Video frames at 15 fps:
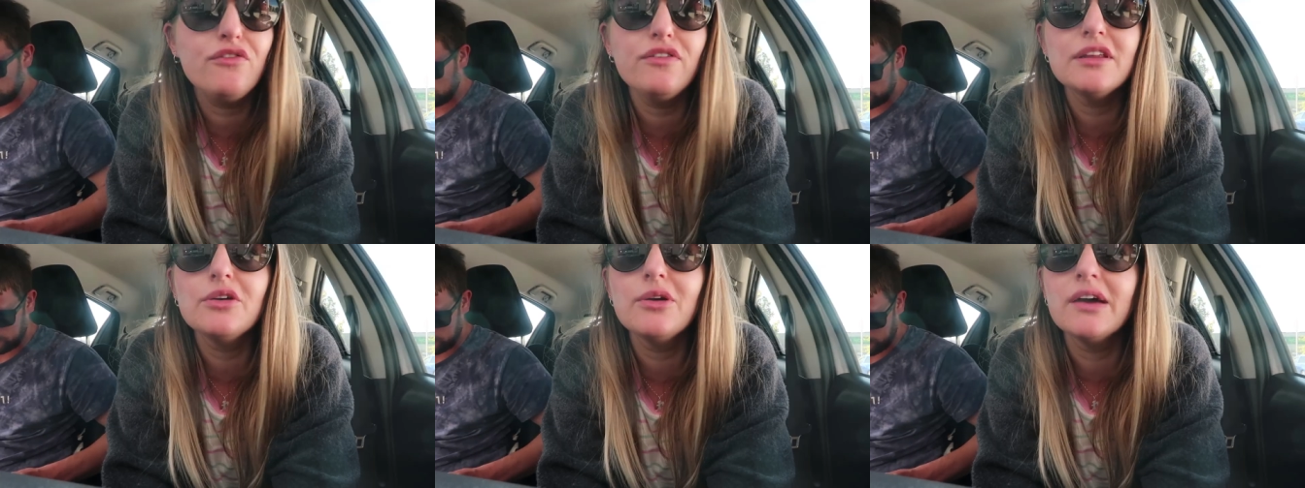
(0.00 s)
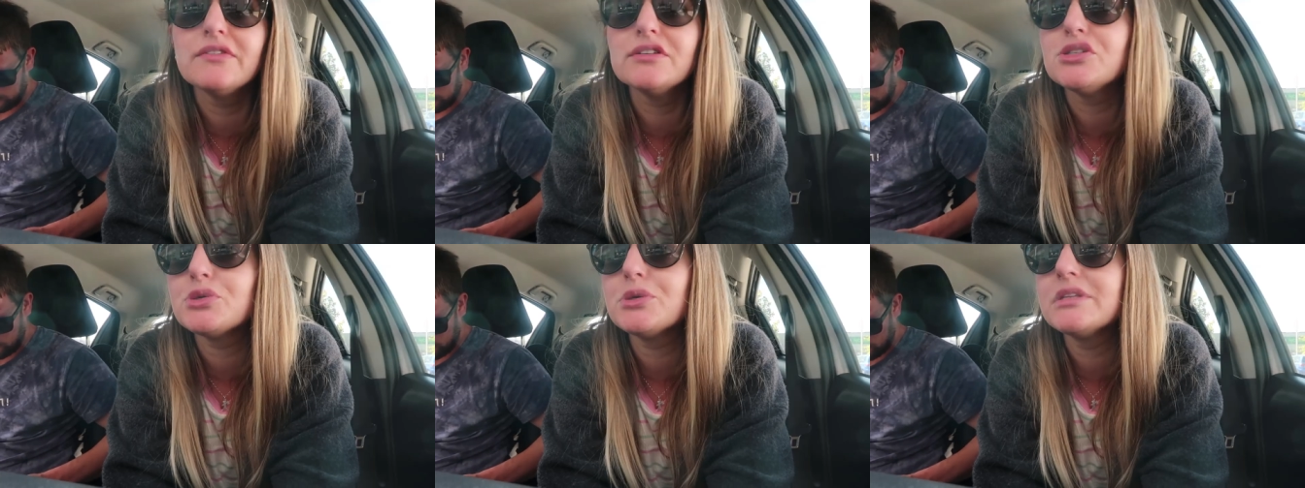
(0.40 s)
hopefully you have
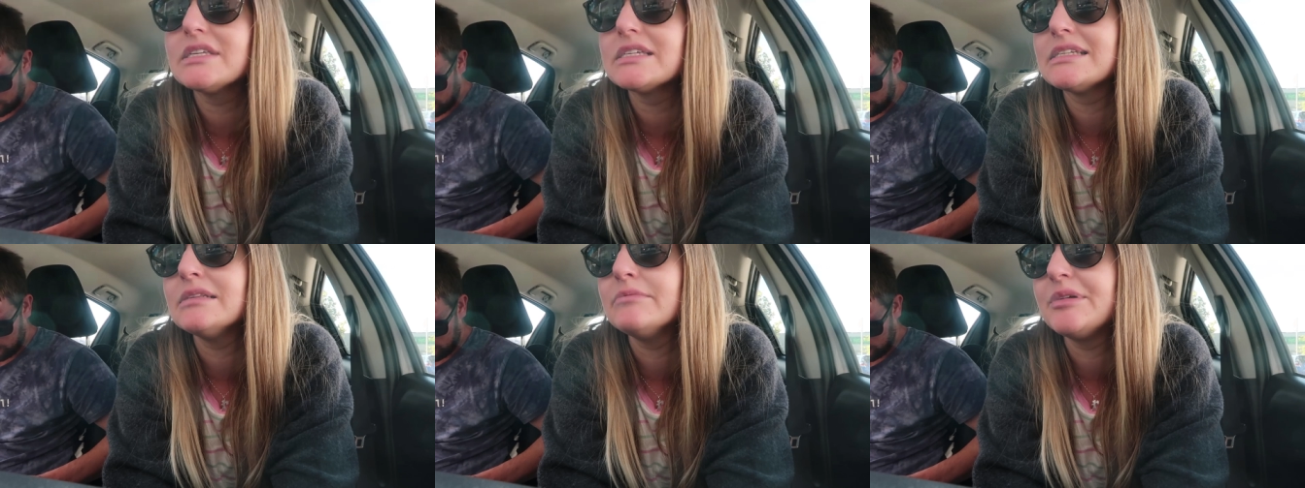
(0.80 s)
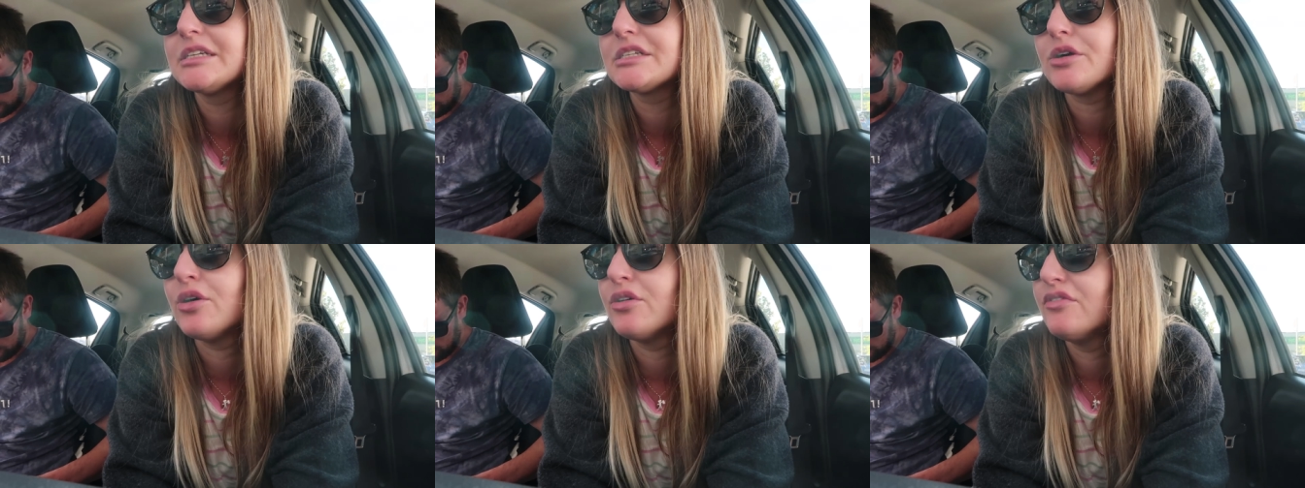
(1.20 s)
enjoyed this little
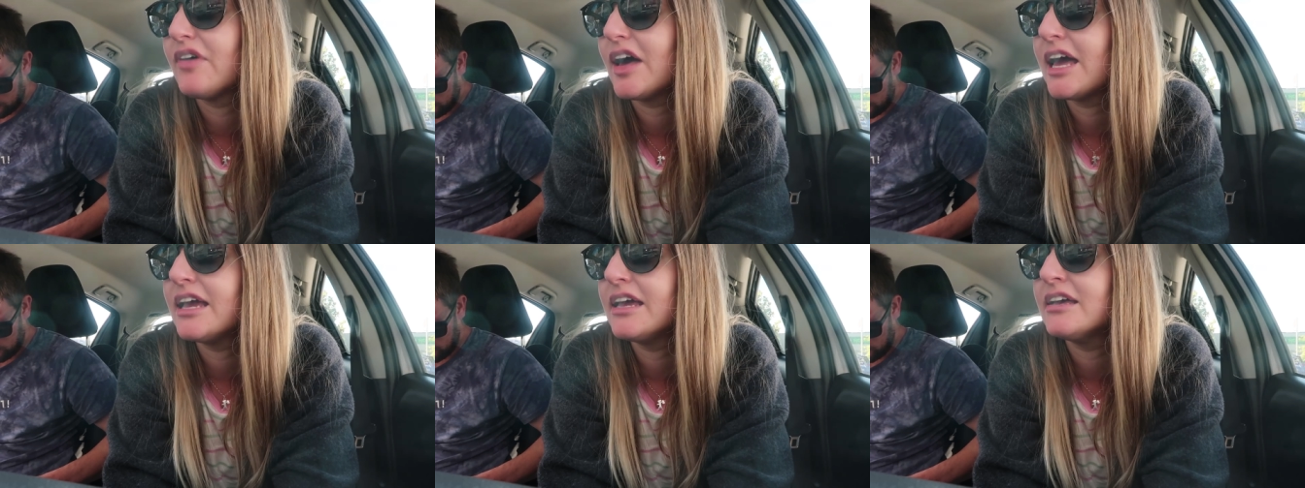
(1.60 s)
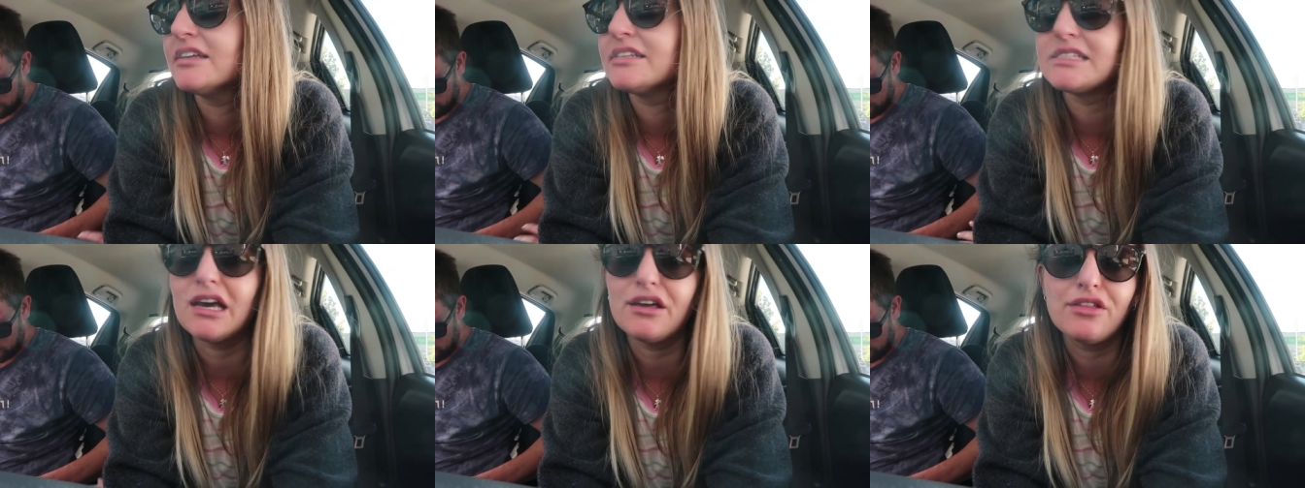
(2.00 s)
bit of a
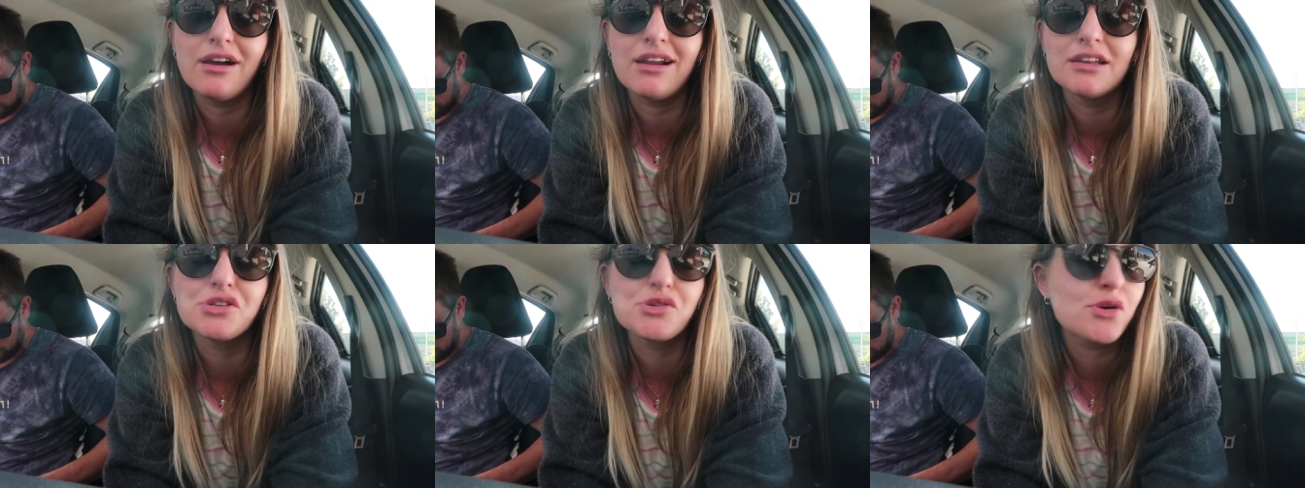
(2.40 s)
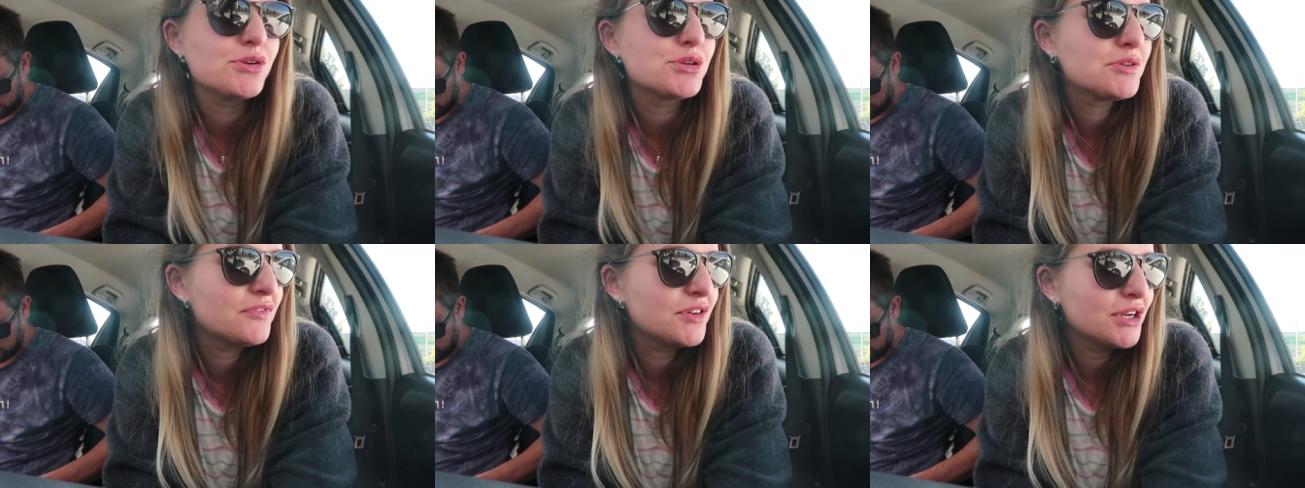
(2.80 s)
South Island
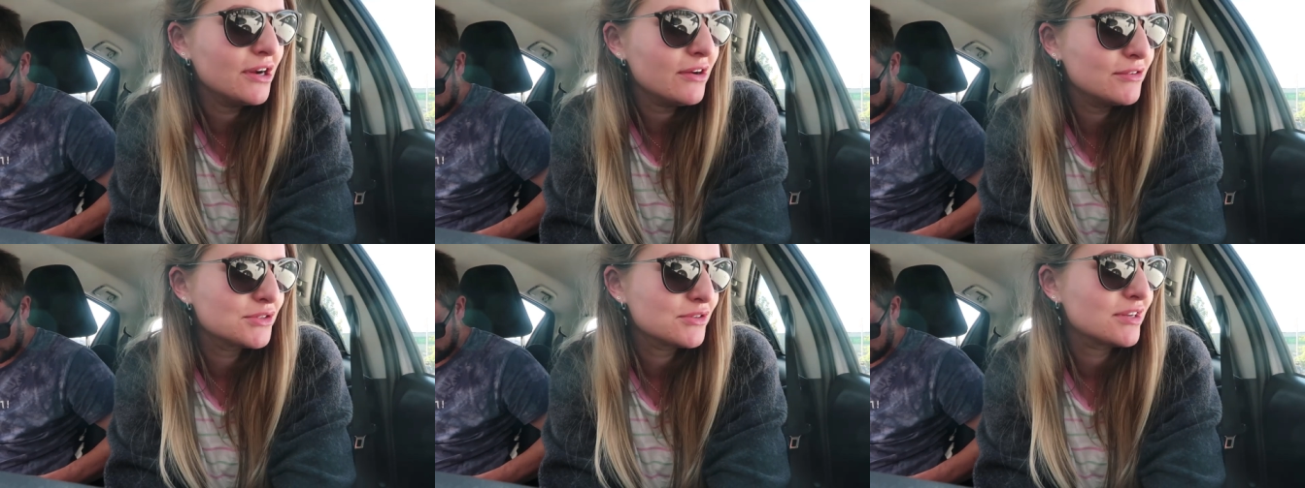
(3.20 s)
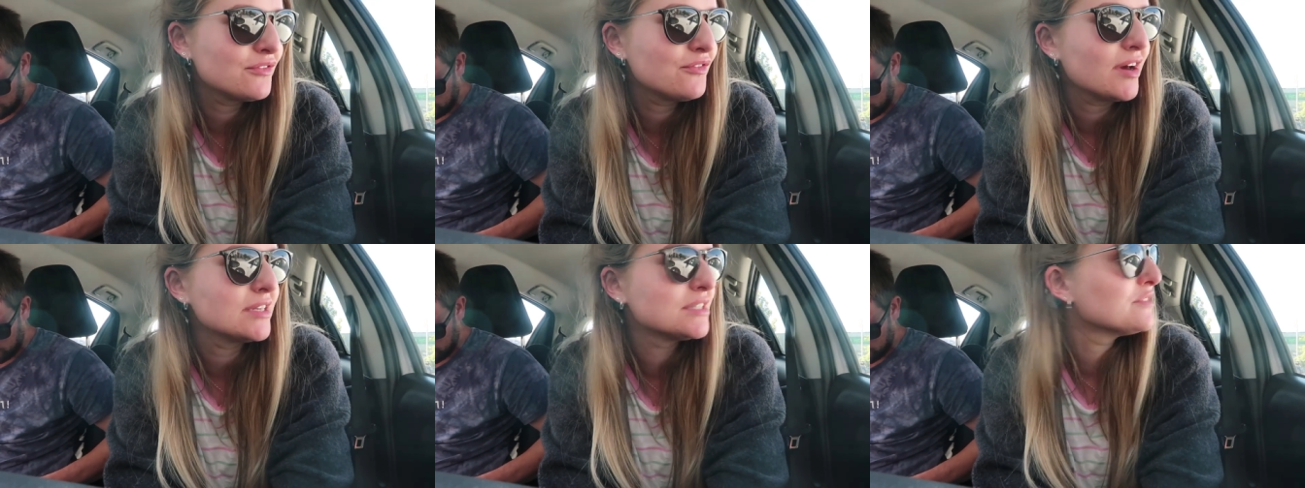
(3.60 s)
road trip video it was really
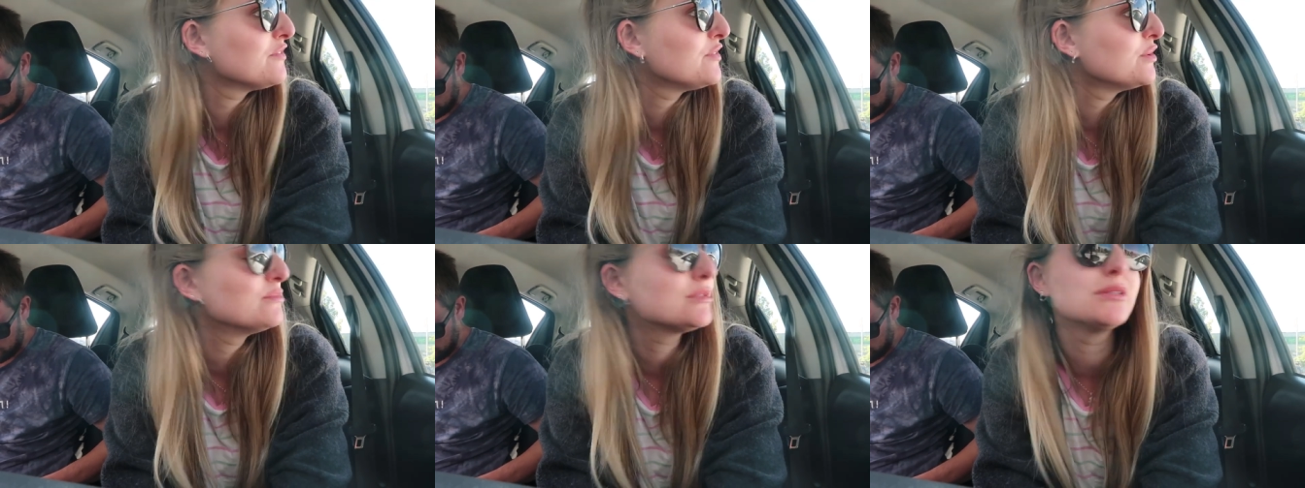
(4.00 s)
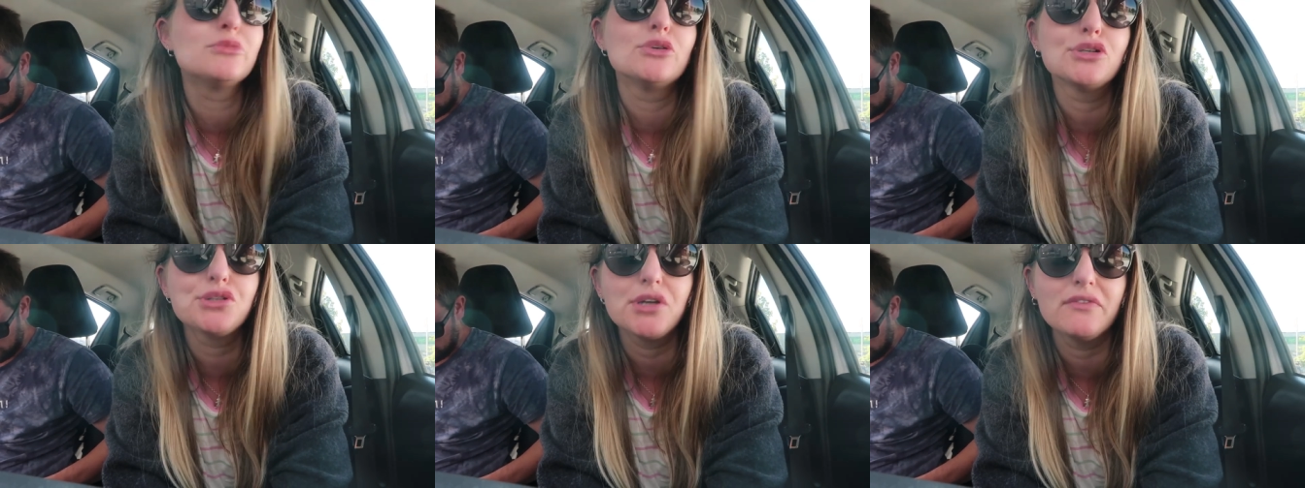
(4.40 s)
fun to film some
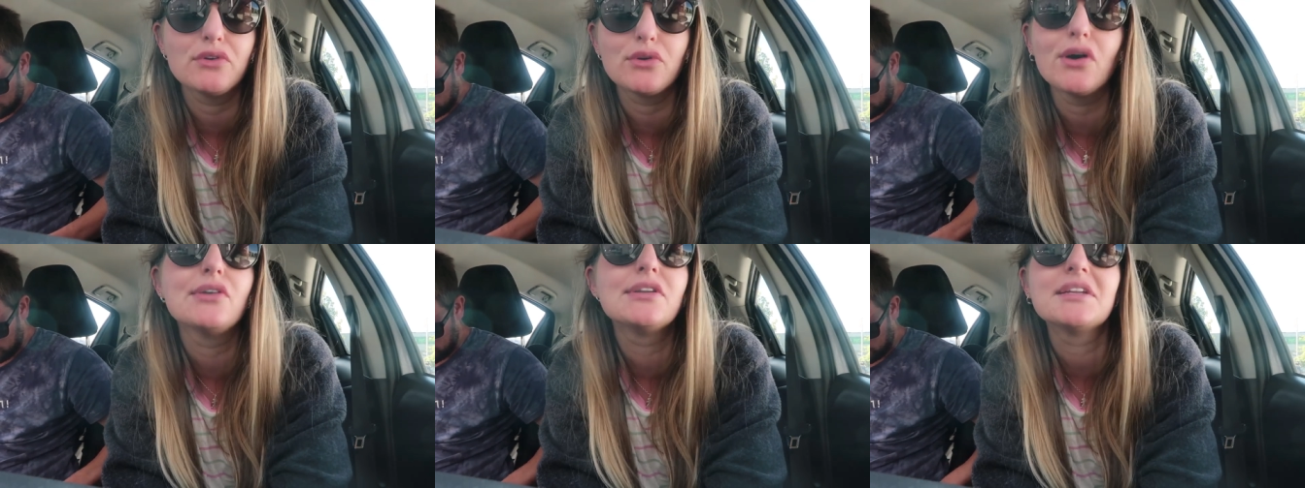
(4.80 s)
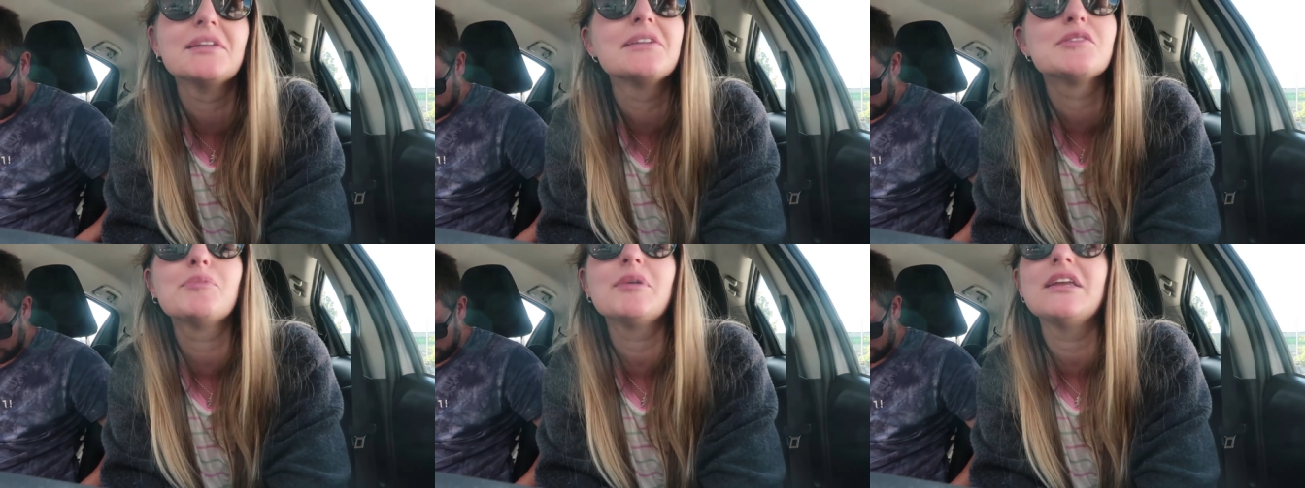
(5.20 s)
more travel
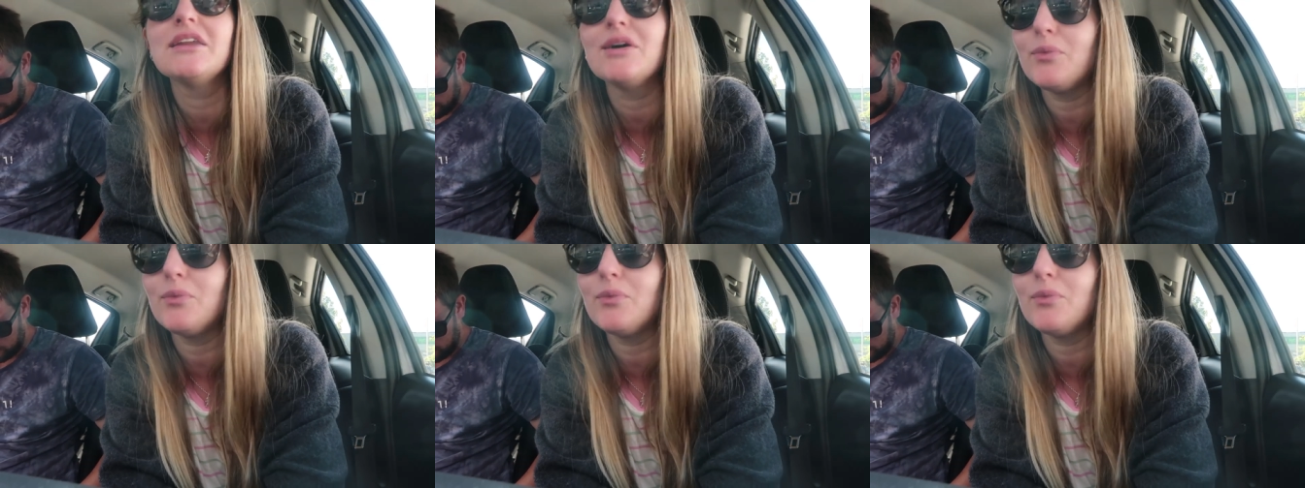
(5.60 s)
content it's been